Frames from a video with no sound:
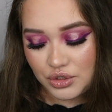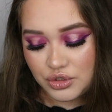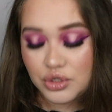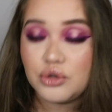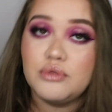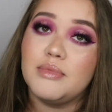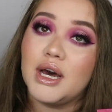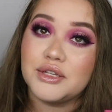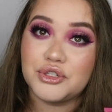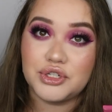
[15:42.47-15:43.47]
Too
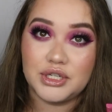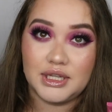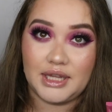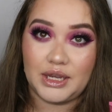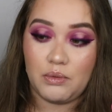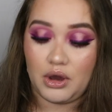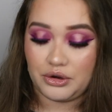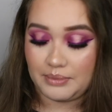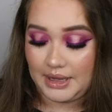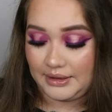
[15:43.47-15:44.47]
much like
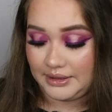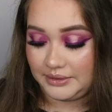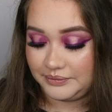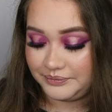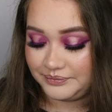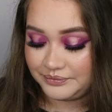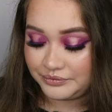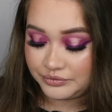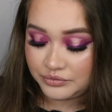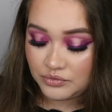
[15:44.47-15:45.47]
watermelon.
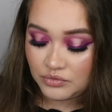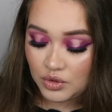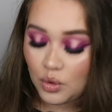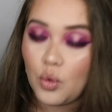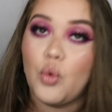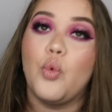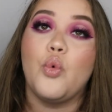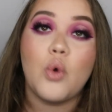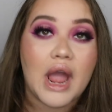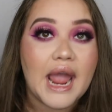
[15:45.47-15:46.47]

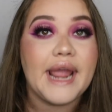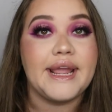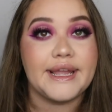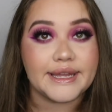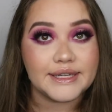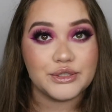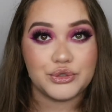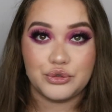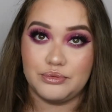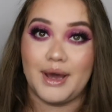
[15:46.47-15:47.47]
Way
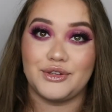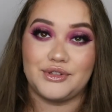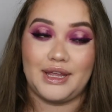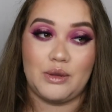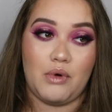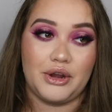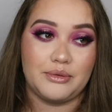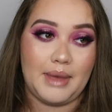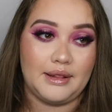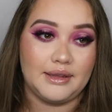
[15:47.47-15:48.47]
too much like
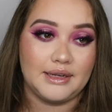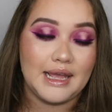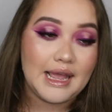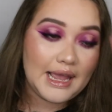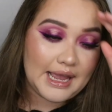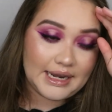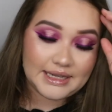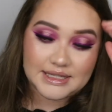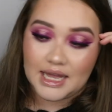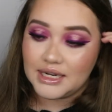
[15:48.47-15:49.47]
watermelon. And
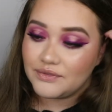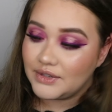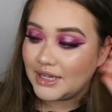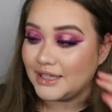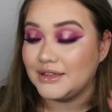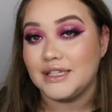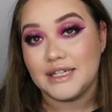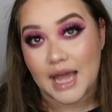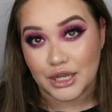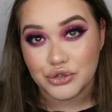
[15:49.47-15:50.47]
it's not even like the
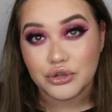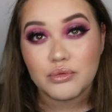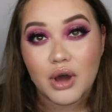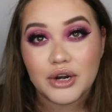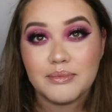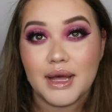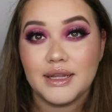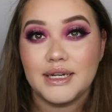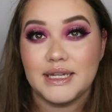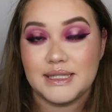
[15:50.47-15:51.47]
natural
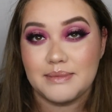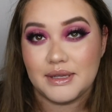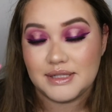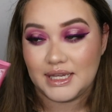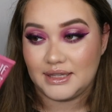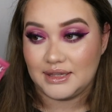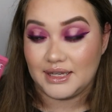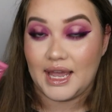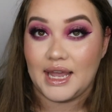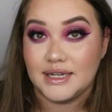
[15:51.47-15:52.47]
watermelon. It smells like the
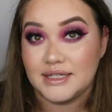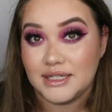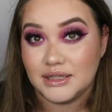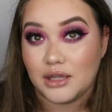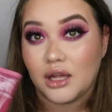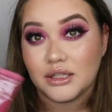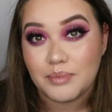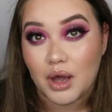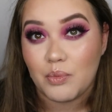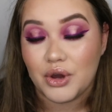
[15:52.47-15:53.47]
candy
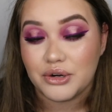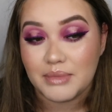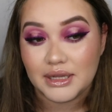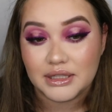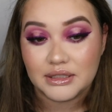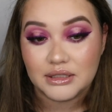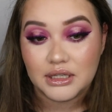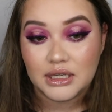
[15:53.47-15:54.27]
lollipop watermelon,